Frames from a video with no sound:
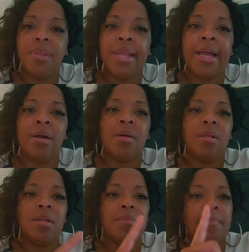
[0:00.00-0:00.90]
Now,
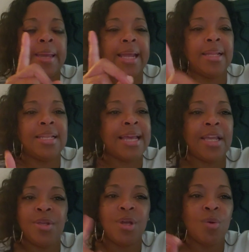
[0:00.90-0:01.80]
back in the
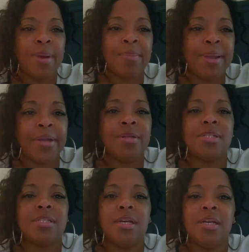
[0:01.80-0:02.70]
day, my
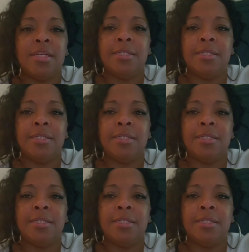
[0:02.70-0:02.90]
parents,